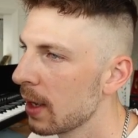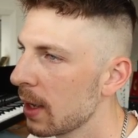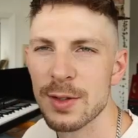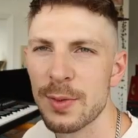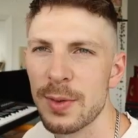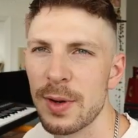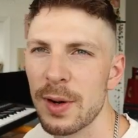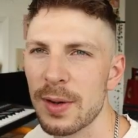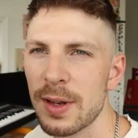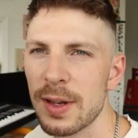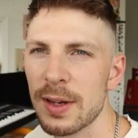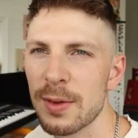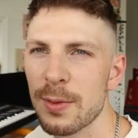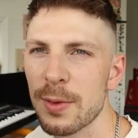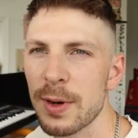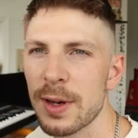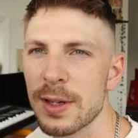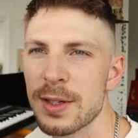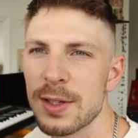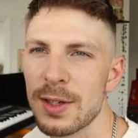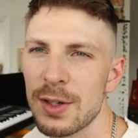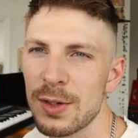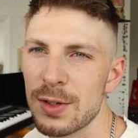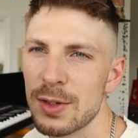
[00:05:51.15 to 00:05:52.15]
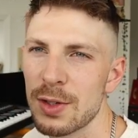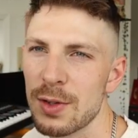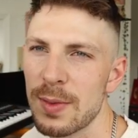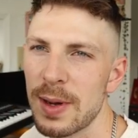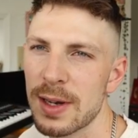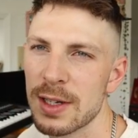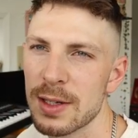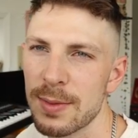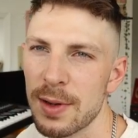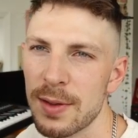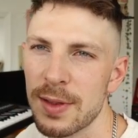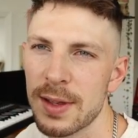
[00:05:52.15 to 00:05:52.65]
So we don't need to worry too
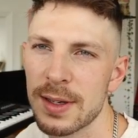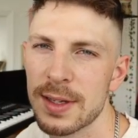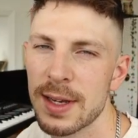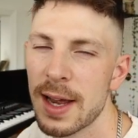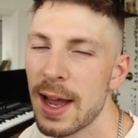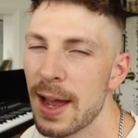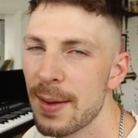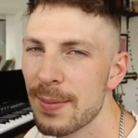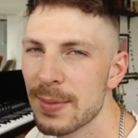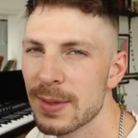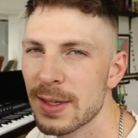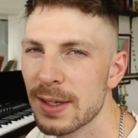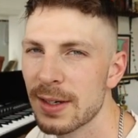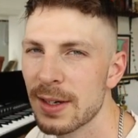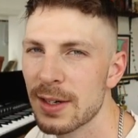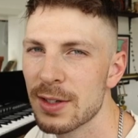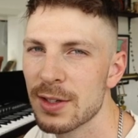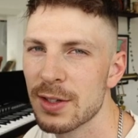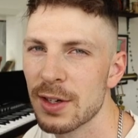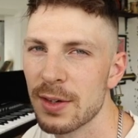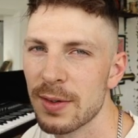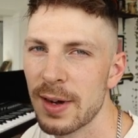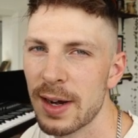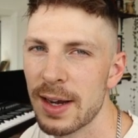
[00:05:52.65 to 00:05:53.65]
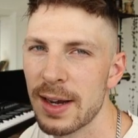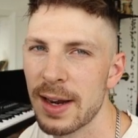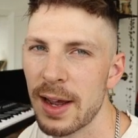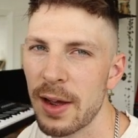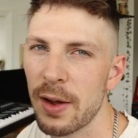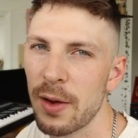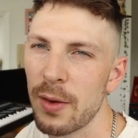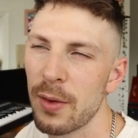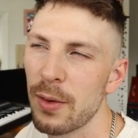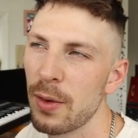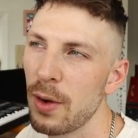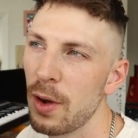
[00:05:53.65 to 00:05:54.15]
much about the time signature right
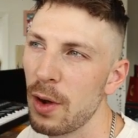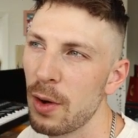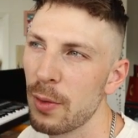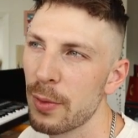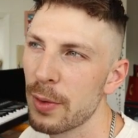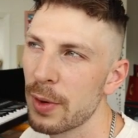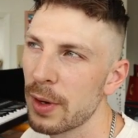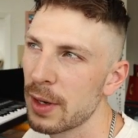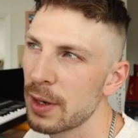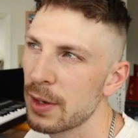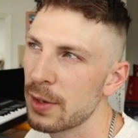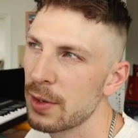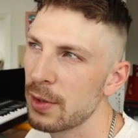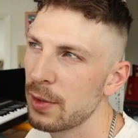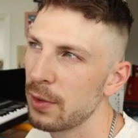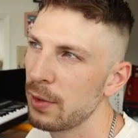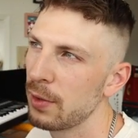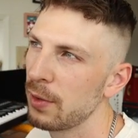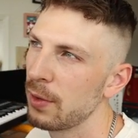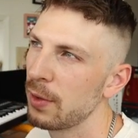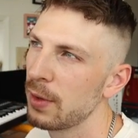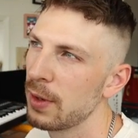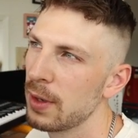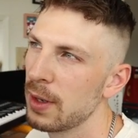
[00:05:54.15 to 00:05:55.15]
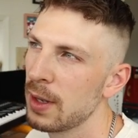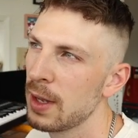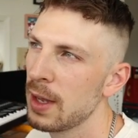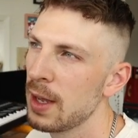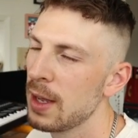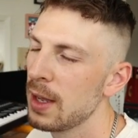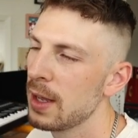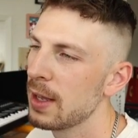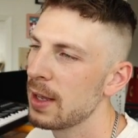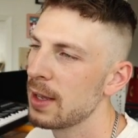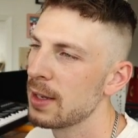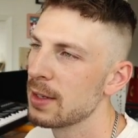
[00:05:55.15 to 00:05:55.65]
now. All we're gonna do
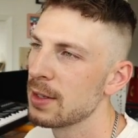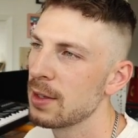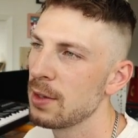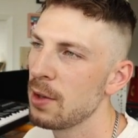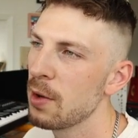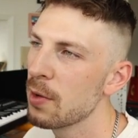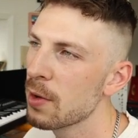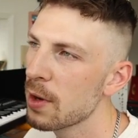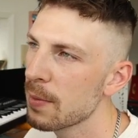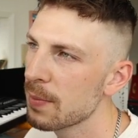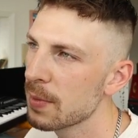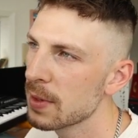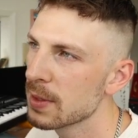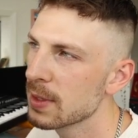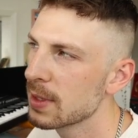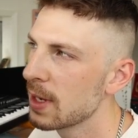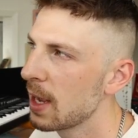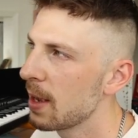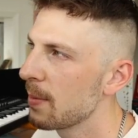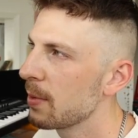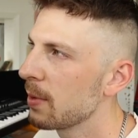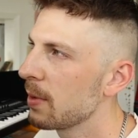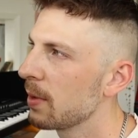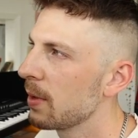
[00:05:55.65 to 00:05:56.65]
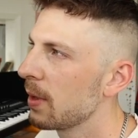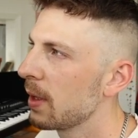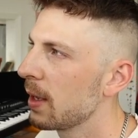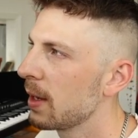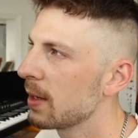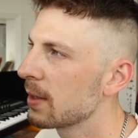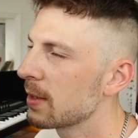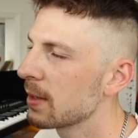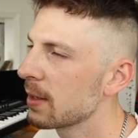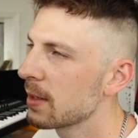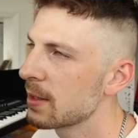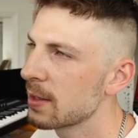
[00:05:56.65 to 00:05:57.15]
is load up the sample
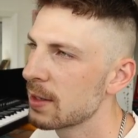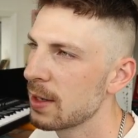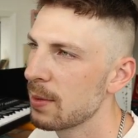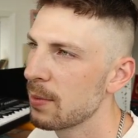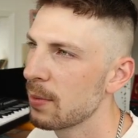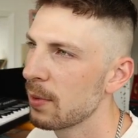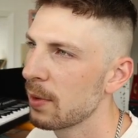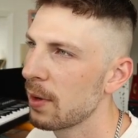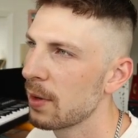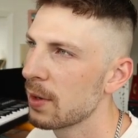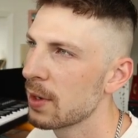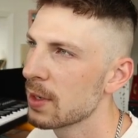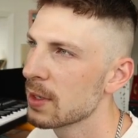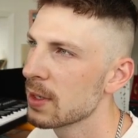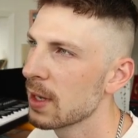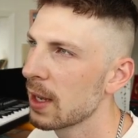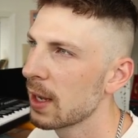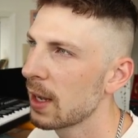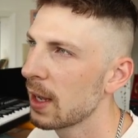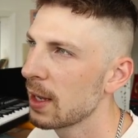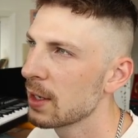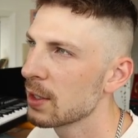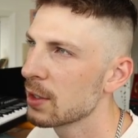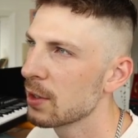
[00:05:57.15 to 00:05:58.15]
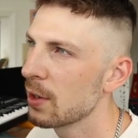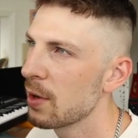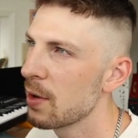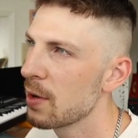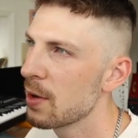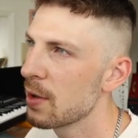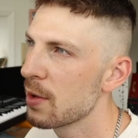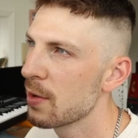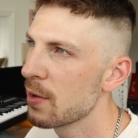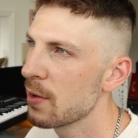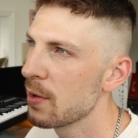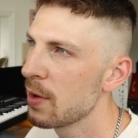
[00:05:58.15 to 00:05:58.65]
into the simpler, just like I
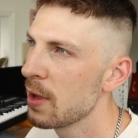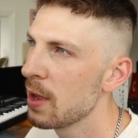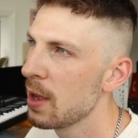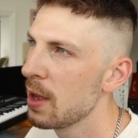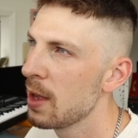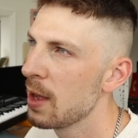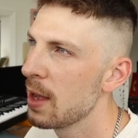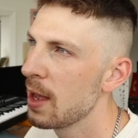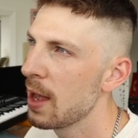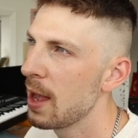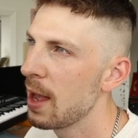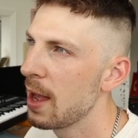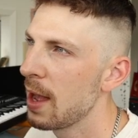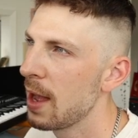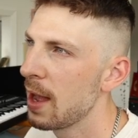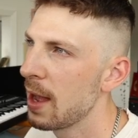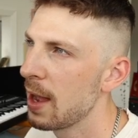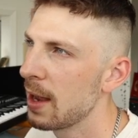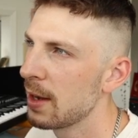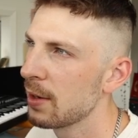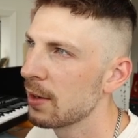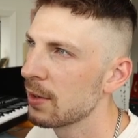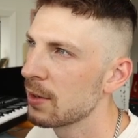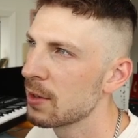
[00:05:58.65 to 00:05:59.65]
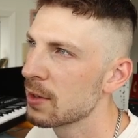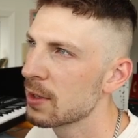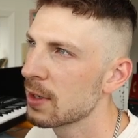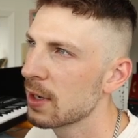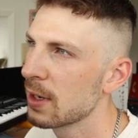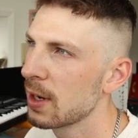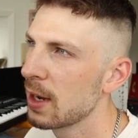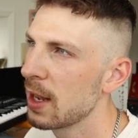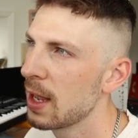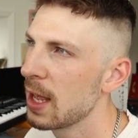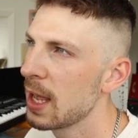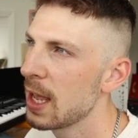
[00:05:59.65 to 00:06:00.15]
showed you, and you're
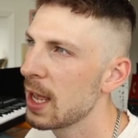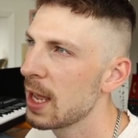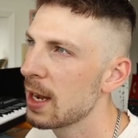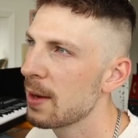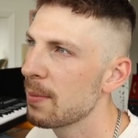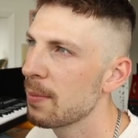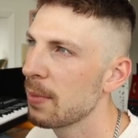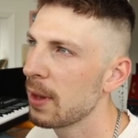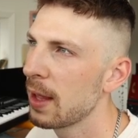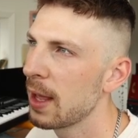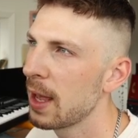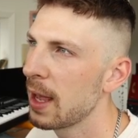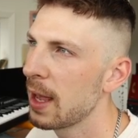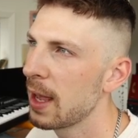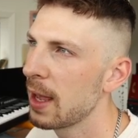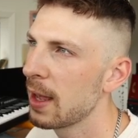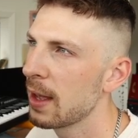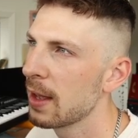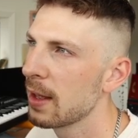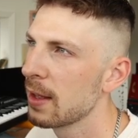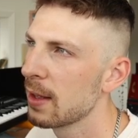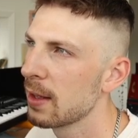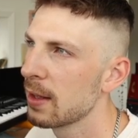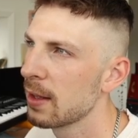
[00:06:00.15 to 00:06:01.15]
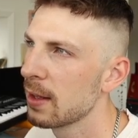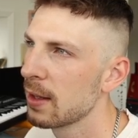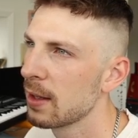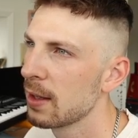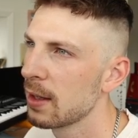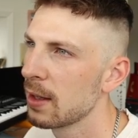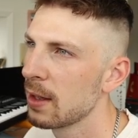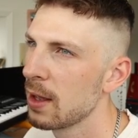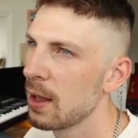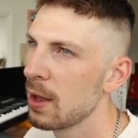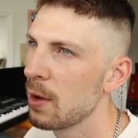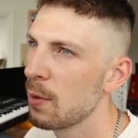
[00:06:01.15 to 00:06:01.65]
just gonna hit play
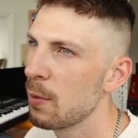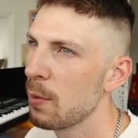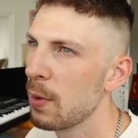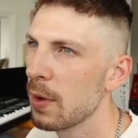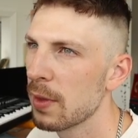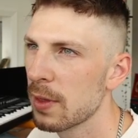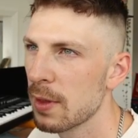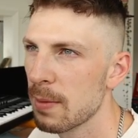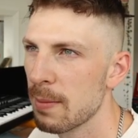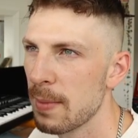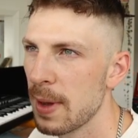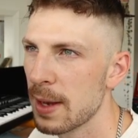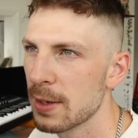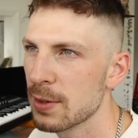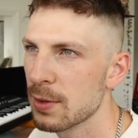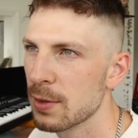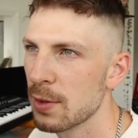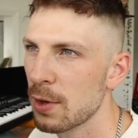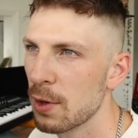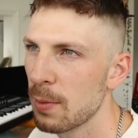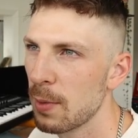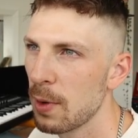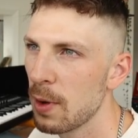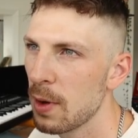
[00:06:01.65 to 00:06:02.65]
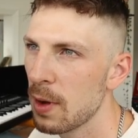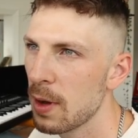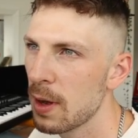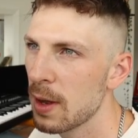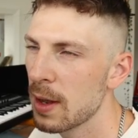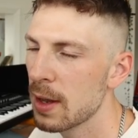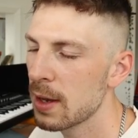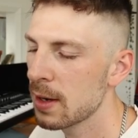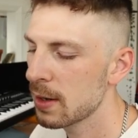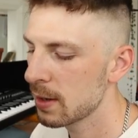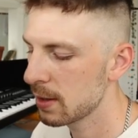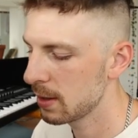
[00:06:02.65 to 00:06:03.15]
with the metronome
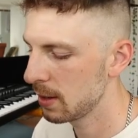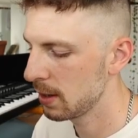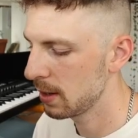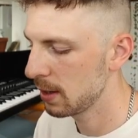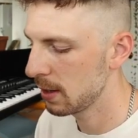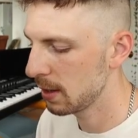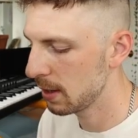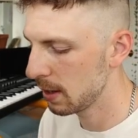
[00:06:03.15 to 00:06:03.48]
on,